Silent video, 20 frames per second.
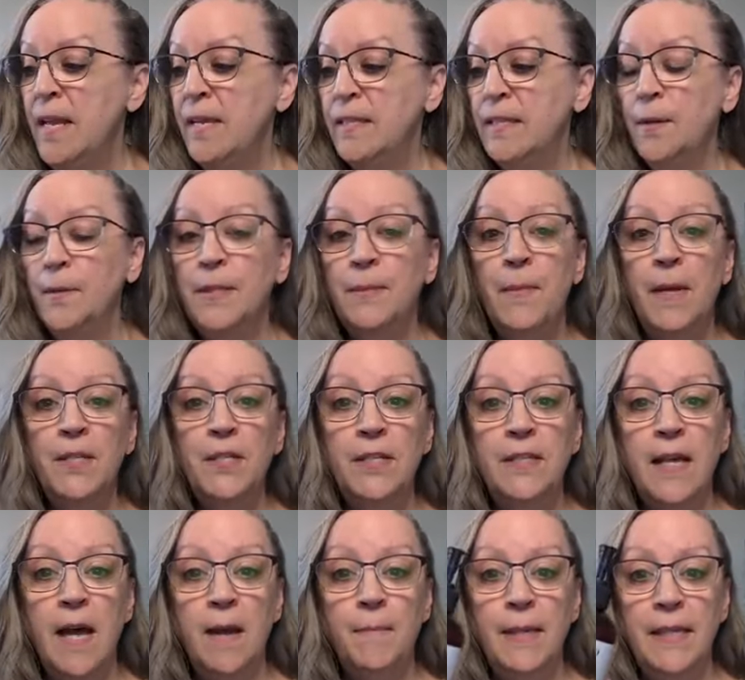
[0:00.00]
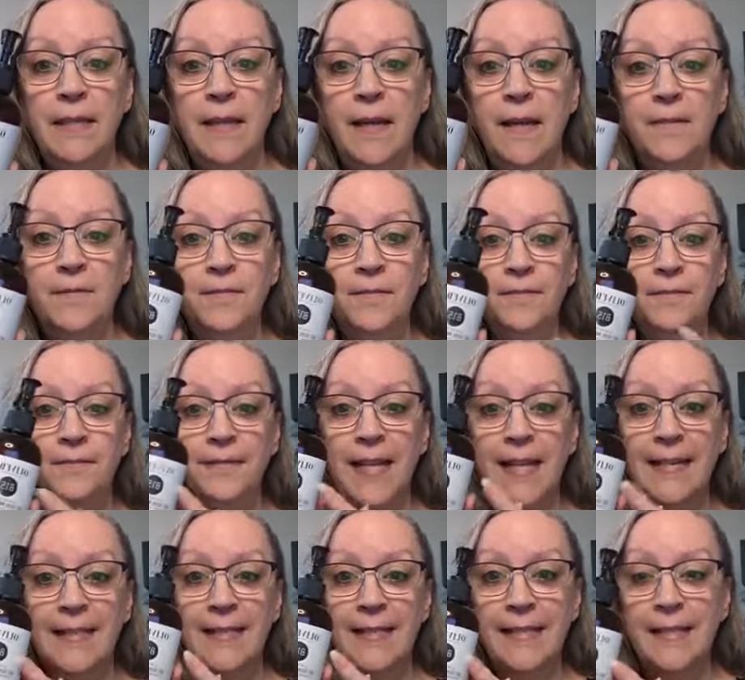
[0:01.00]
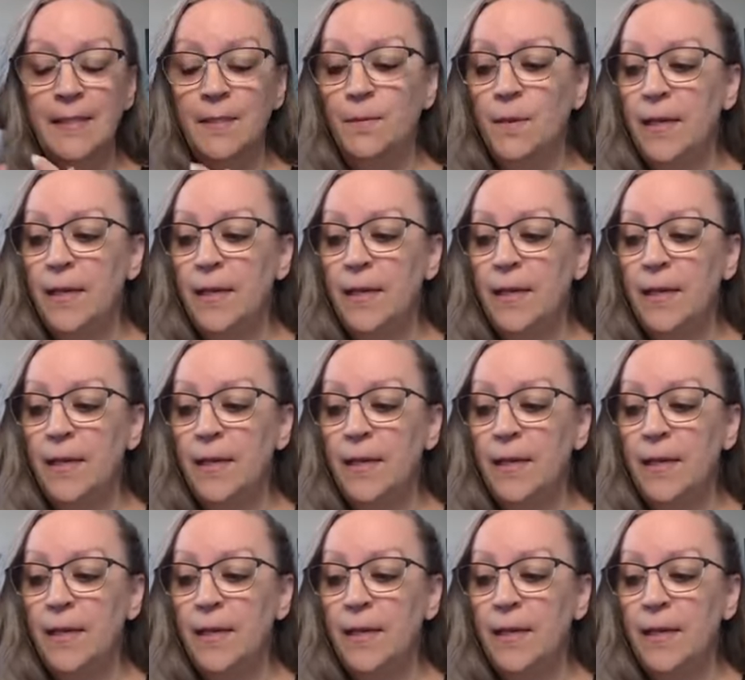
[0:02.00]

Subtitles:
So as much as hubby love likes this